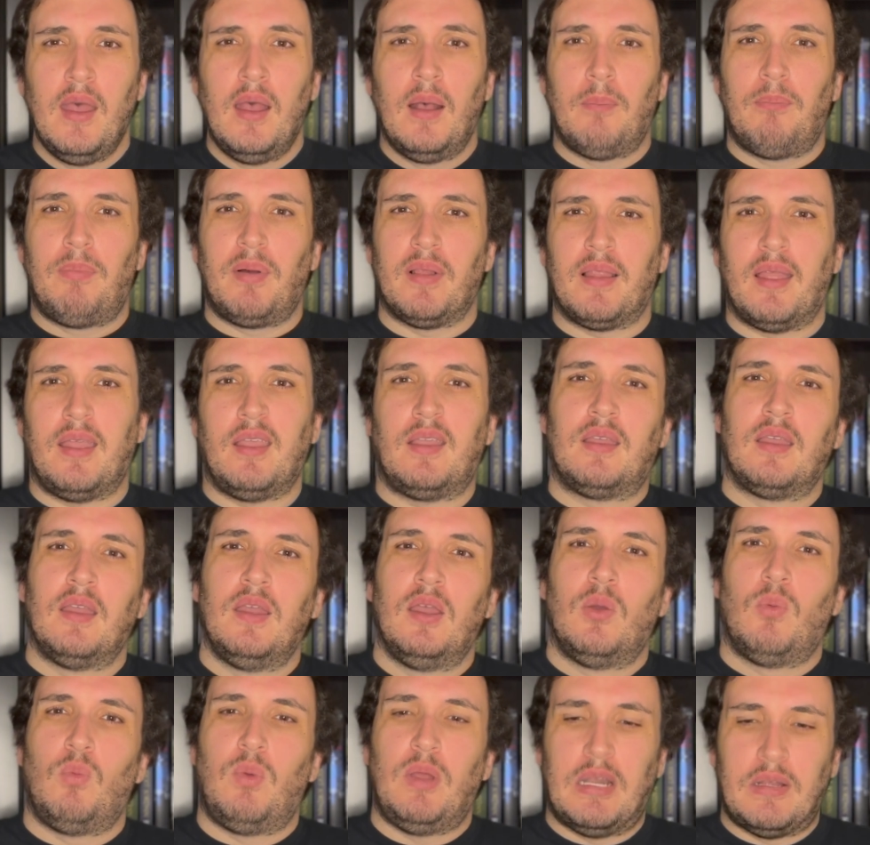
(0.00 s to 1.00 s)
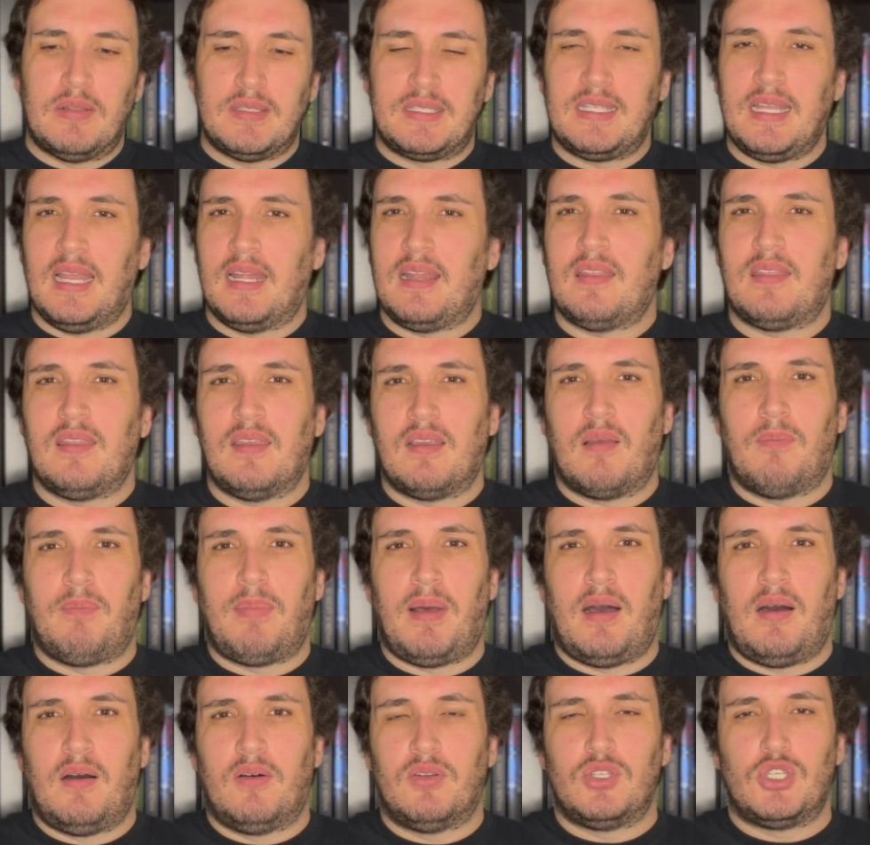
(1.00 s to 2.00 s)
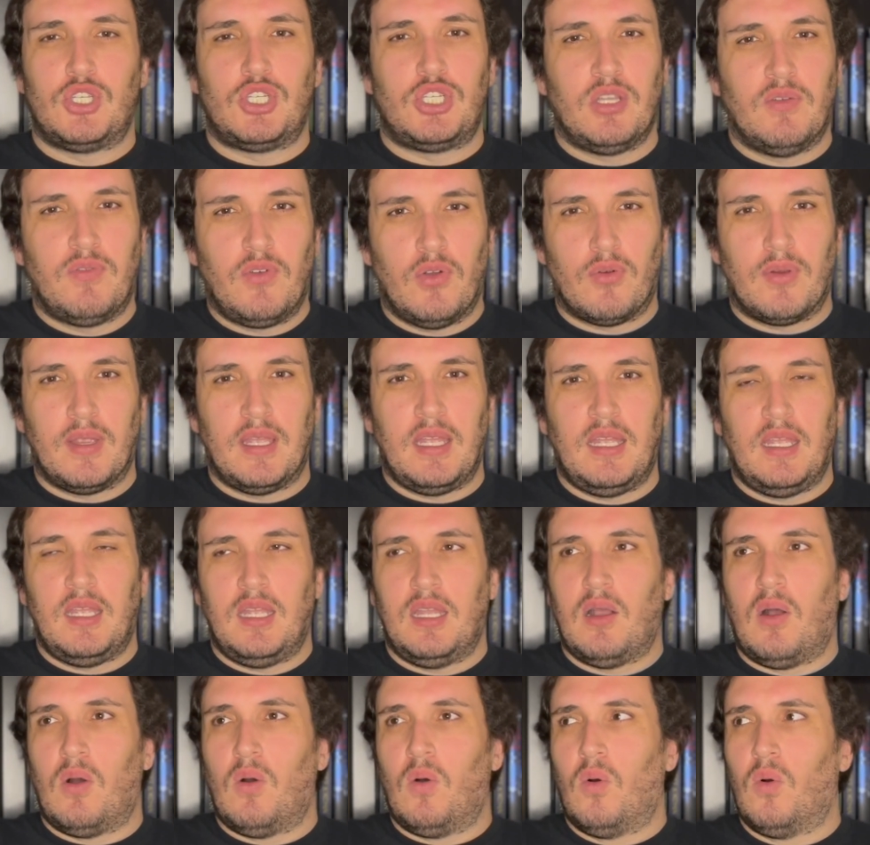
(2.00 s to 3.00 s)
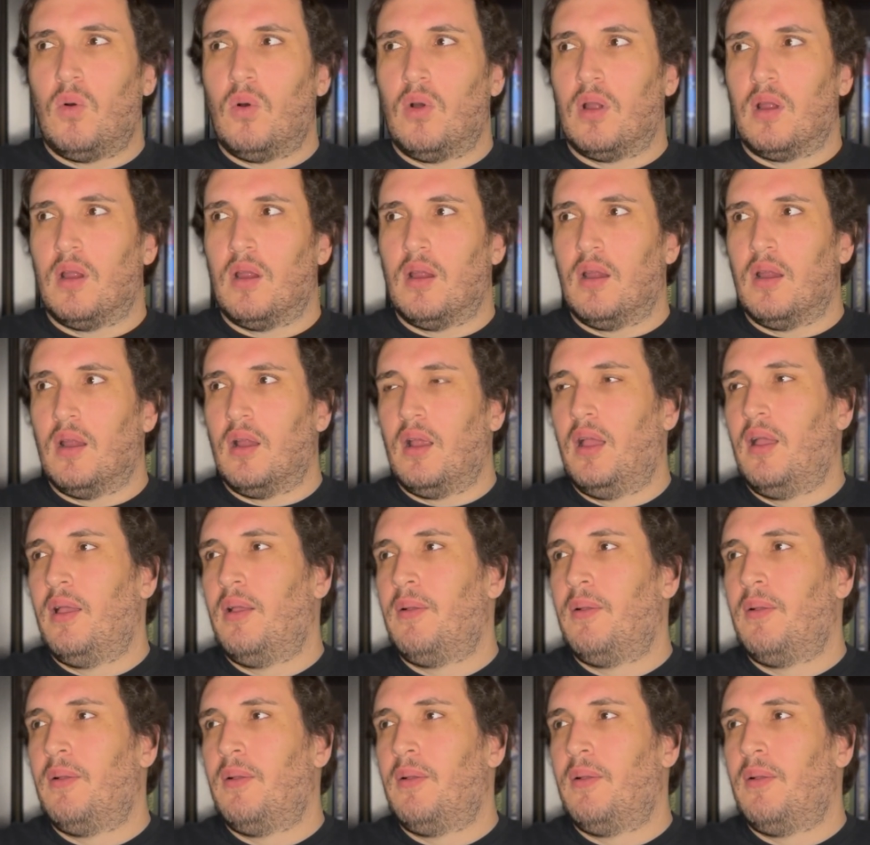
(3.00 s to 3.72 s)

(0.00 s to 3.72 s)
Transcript: But we don't see anything about chivalry or